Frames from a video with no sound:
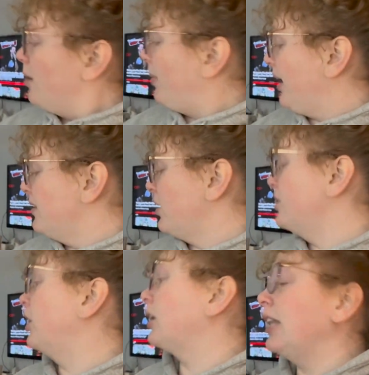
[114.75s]
by
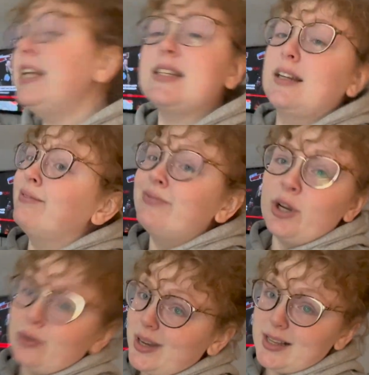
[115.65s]
Danielle Clayton,
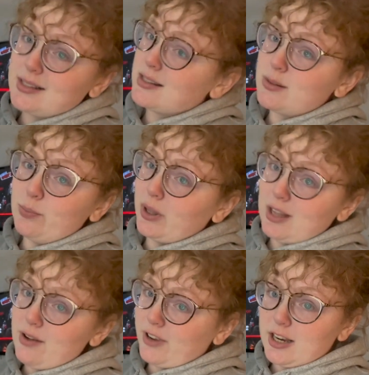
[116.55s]
who is
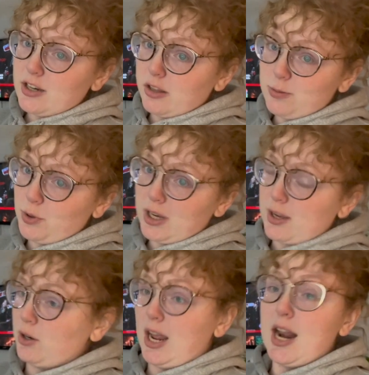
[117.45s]
beloved on the book
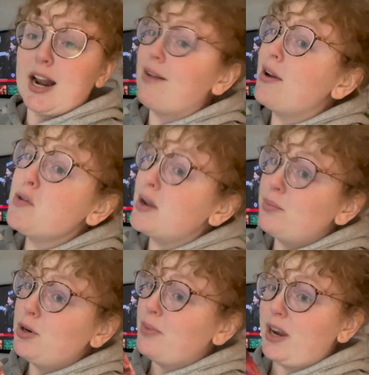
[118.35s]
internet. And I've never read a
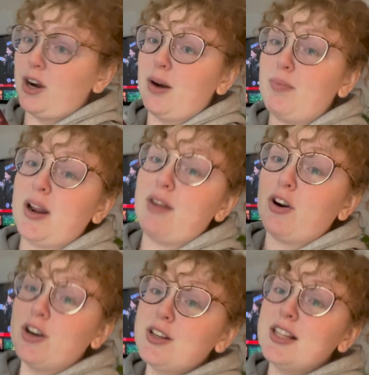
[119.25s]
book by her, but I've
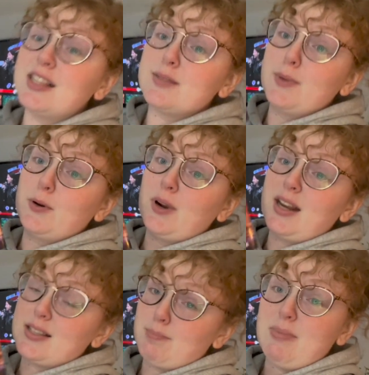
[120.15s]
heard that this middle grade
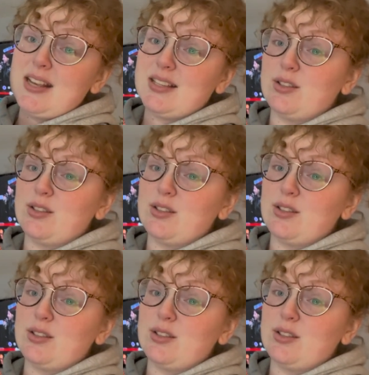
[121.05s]
is amazing.